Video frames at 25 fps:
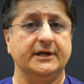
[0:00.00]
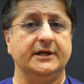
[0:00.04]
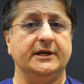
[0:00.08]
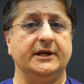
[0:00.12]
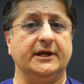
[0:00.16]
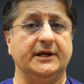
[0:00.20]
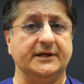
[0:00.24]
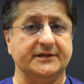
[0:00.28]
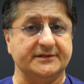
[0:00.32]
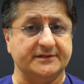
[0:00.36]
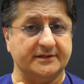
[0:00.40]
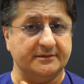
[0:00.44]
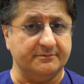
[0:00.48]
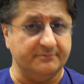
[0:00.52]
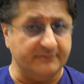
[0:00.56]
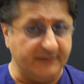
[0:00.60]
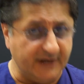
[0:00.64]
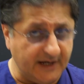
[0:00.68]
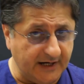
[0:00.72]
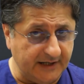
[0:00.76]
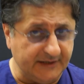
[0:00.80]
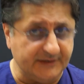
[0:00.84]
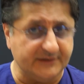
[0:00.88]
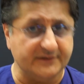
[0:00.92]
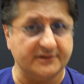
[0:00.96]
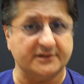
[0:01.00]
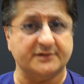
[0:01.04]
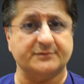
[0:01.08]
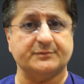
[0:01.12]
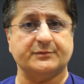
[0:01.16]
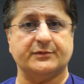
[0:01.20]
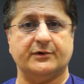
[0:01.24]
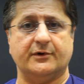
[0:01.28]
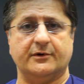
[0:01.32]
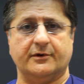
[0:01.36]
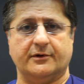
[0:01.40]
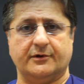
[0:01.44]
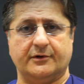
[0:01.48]
is the maintenance
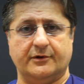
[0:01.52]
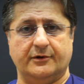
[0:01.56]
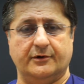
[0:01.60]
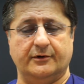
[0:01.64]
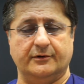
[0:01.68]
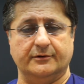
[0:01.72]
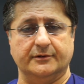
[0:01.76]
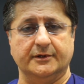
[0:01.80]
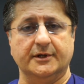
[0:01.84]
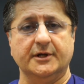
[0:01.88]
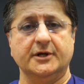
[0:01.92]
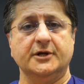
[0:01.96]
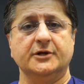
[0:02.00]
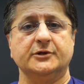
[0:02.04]
protocol